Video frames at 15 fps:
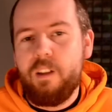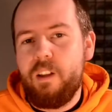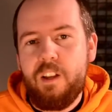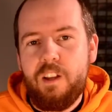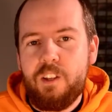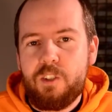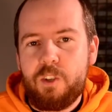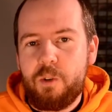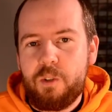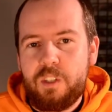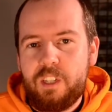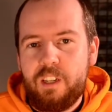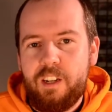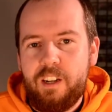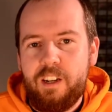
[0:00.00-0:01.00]

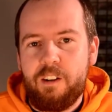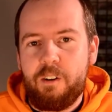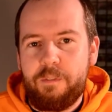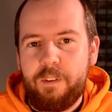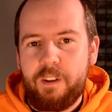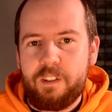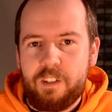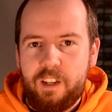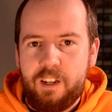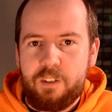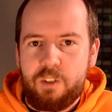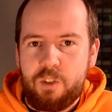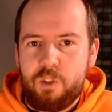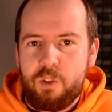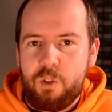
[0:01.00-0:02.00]
Sunseed Hierophant allows you
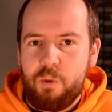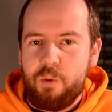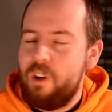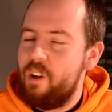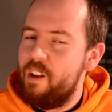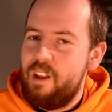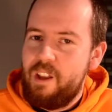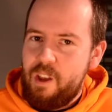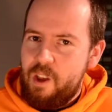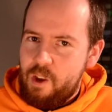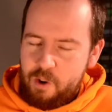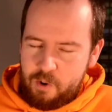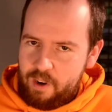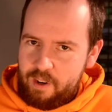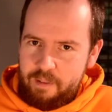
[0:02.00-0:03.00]
to
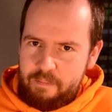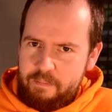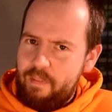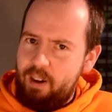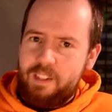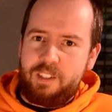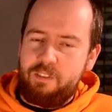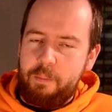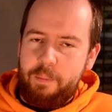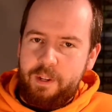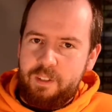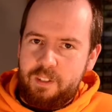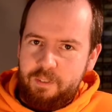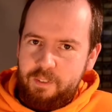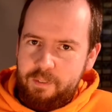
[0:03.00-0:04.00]
create massive
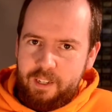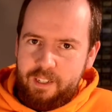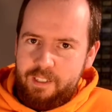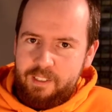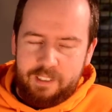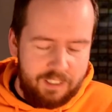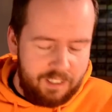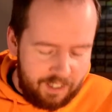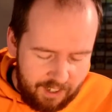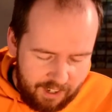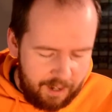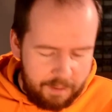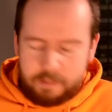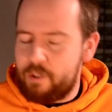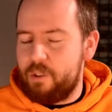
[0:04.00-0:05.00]
amounts of mana.
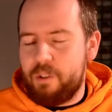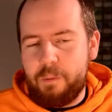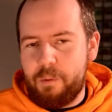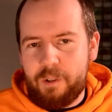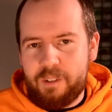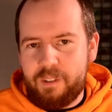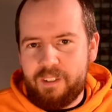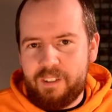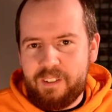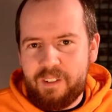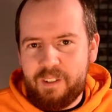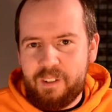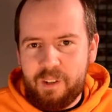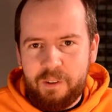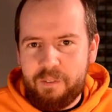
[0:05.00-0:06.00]
Absolutely brilliant.
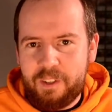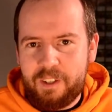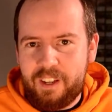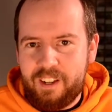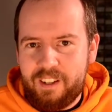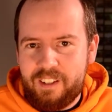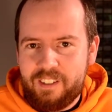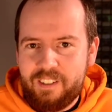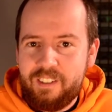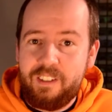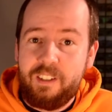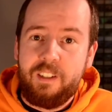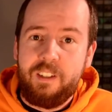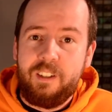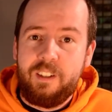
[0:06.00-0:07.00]
Love the card.
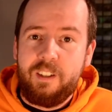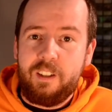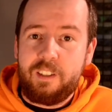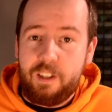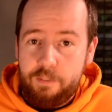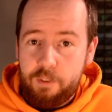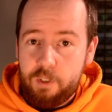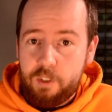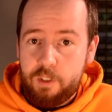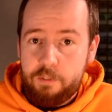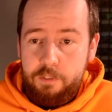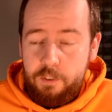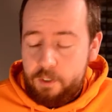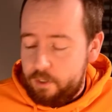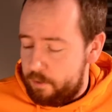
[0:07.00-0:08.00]
Let's have a look at the
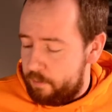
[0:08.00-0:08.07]
foil.